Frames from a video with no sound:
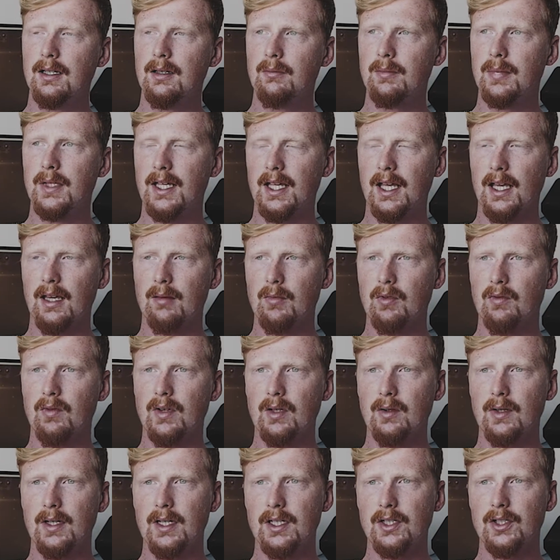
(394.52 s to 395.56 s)
became a
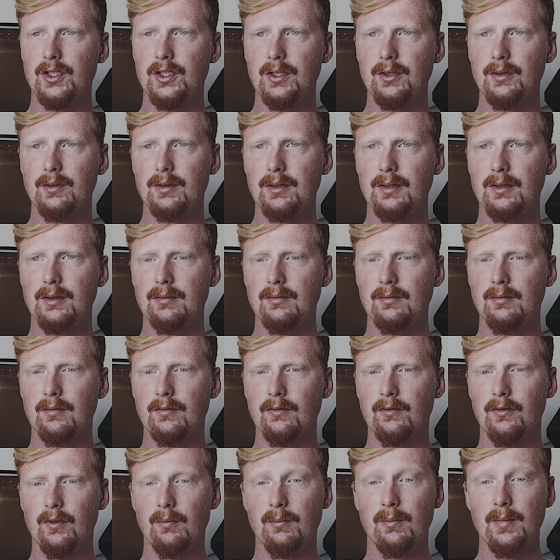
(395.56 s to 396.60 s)
real issue
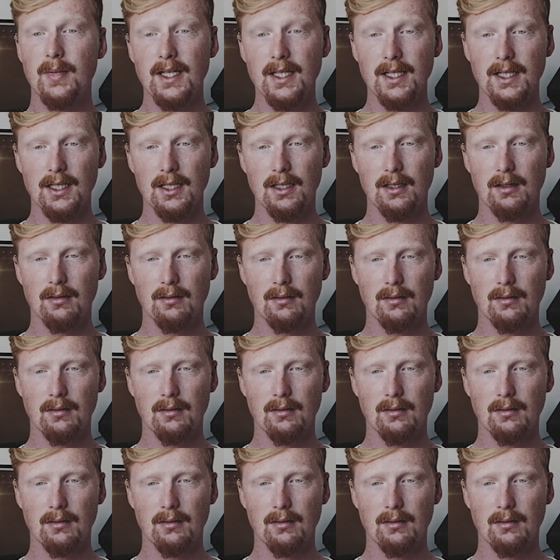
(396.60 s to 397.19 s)
for me